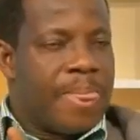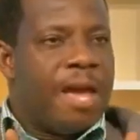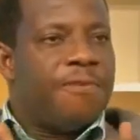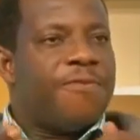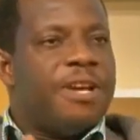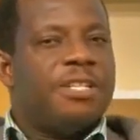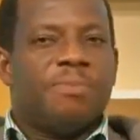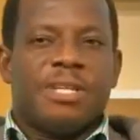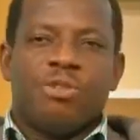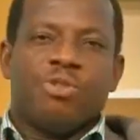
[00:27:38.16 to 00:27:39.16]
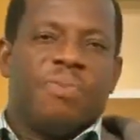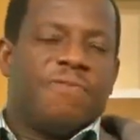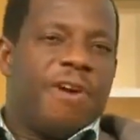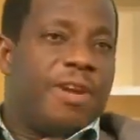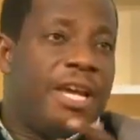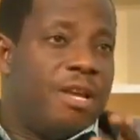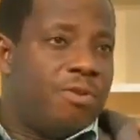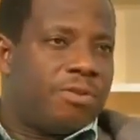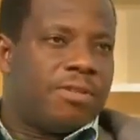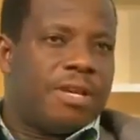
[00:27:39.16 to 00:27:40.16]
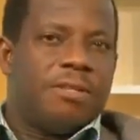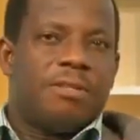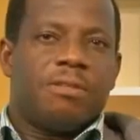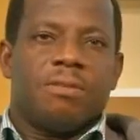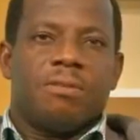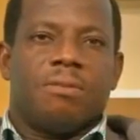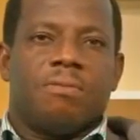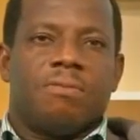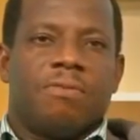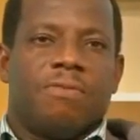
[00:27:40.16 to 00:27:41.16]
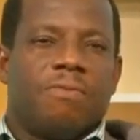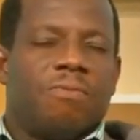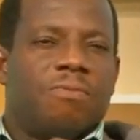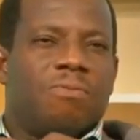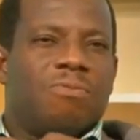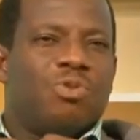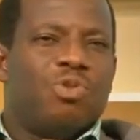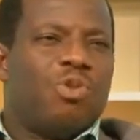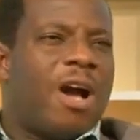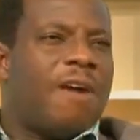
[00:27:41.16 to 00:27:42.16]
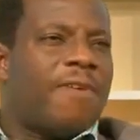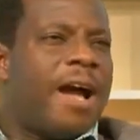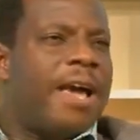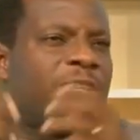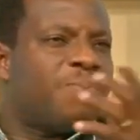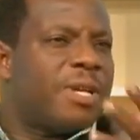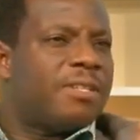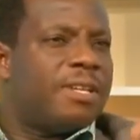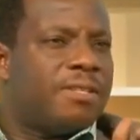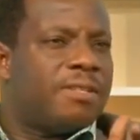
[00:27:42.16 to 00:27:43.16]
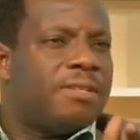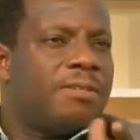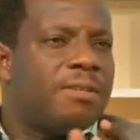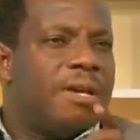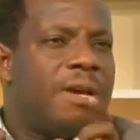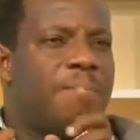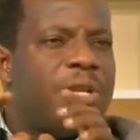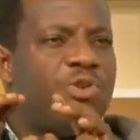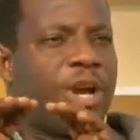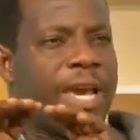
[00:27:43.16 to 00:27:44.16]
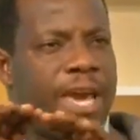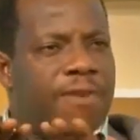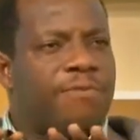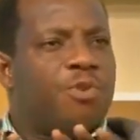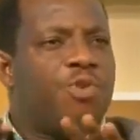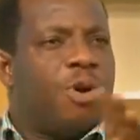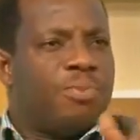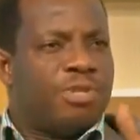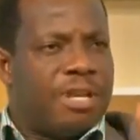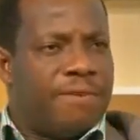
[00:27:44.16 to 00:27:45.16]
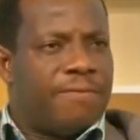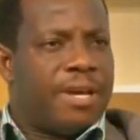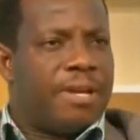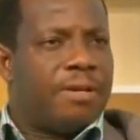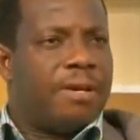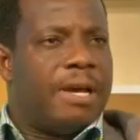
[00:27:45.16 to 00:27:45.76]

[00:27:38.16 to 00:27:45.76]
And friendship tends to be very innocent. You don't have high expectations, but you are careful, you're observing.